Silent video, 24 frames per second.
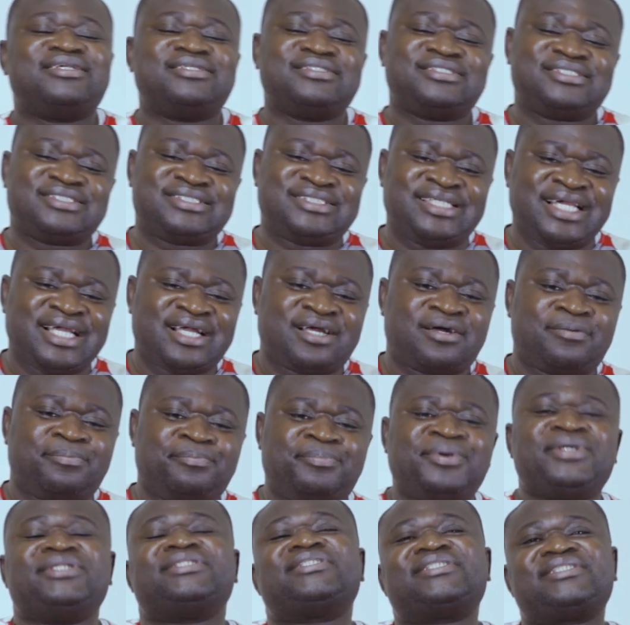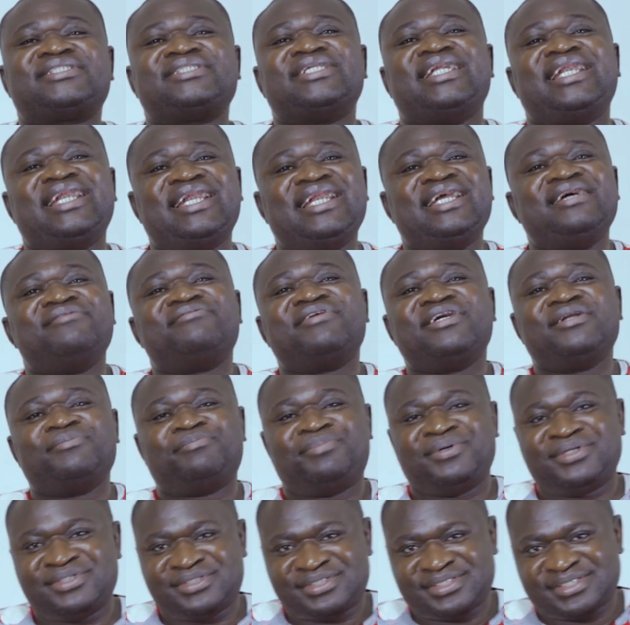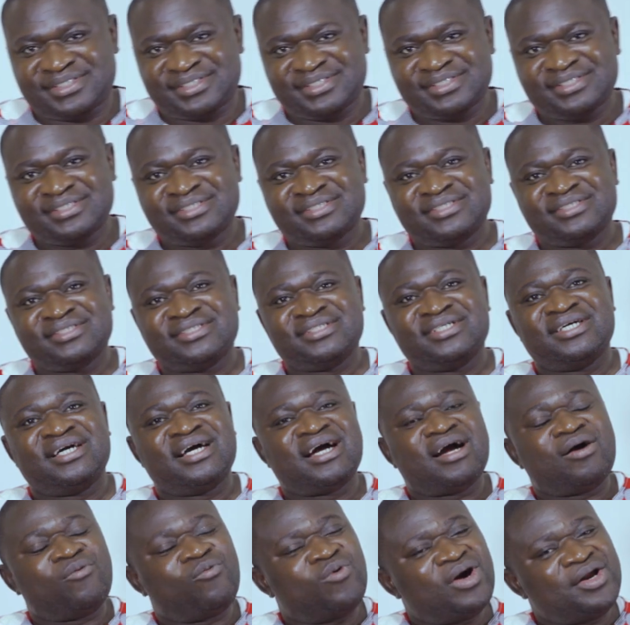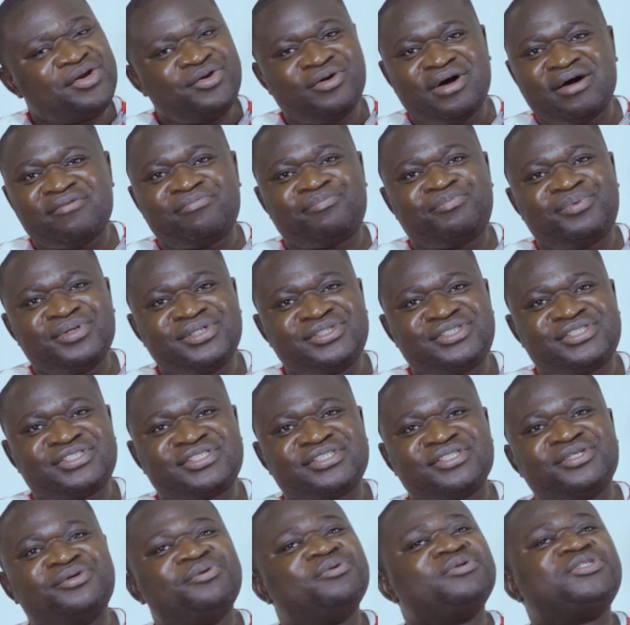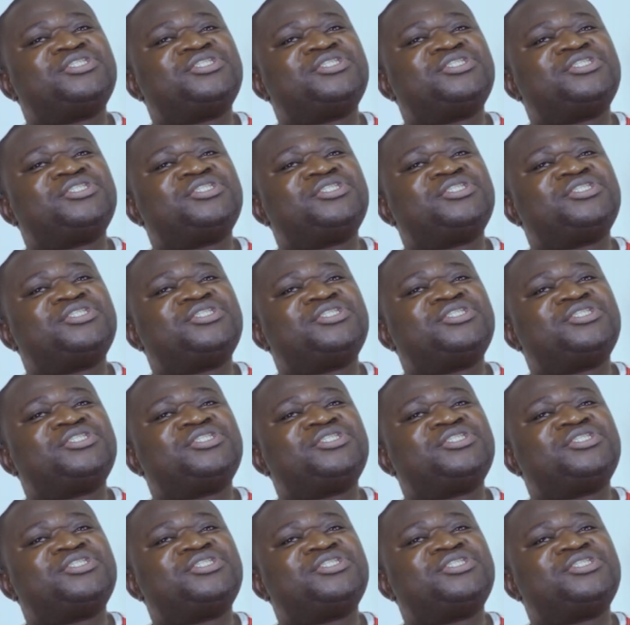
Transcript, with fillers: seek peace, live in peace. When you have peace, you